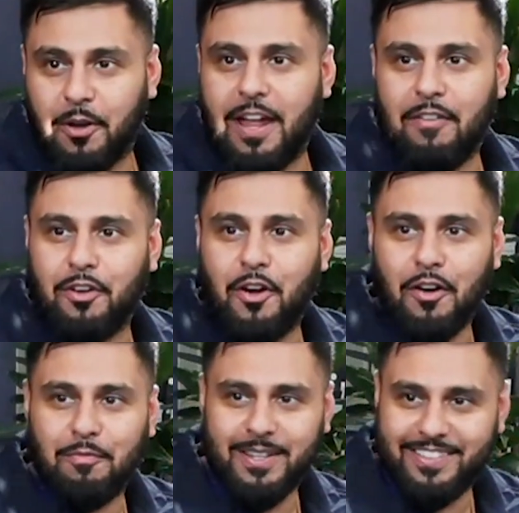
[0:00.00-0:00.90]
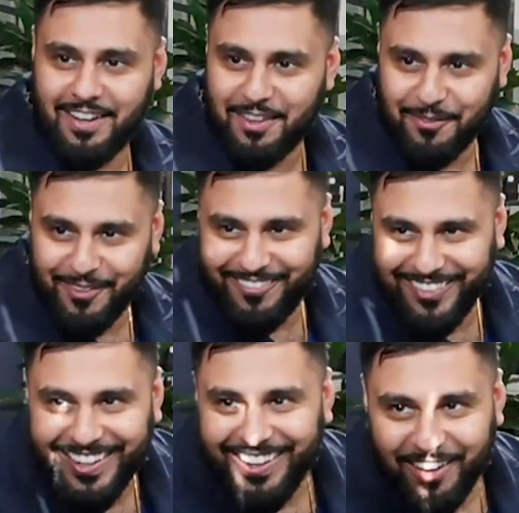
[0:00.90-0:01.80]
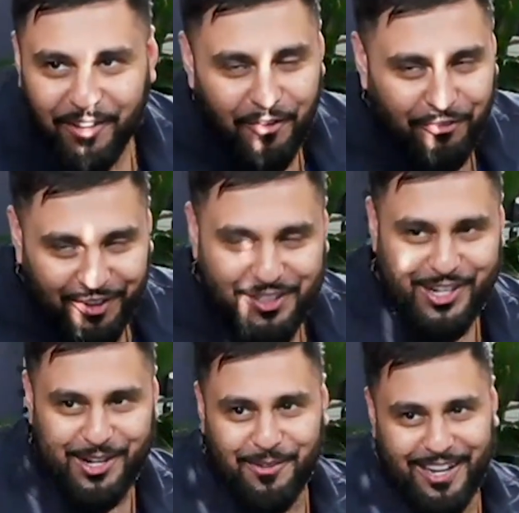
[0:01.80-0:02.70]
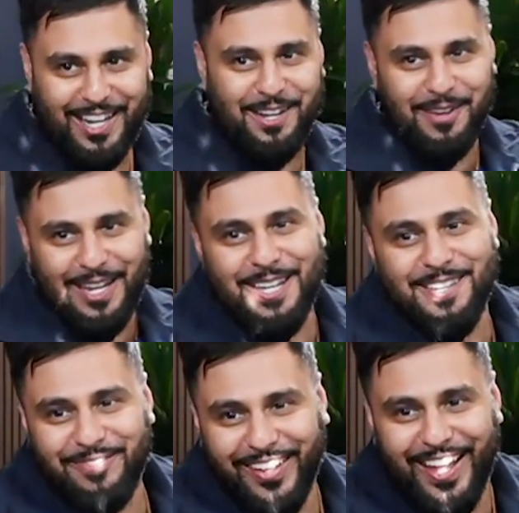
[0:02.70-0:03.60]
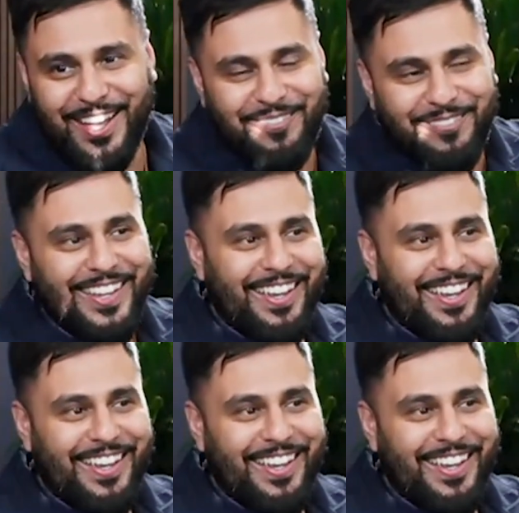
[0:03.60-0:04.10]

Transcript: don't have a calf muscle at the moment. Not a functioning one anyway. But